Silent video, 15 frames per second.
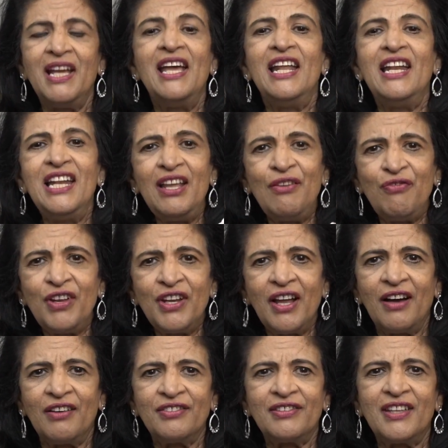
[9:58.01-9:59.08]
live in
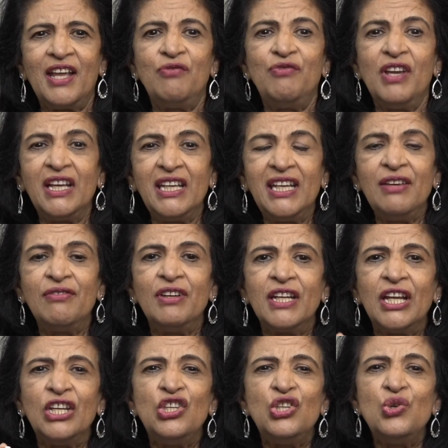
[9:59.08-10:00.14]
us, and we are given a
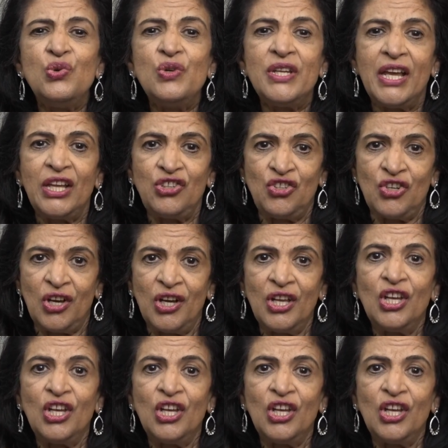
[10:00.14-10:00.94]
new nature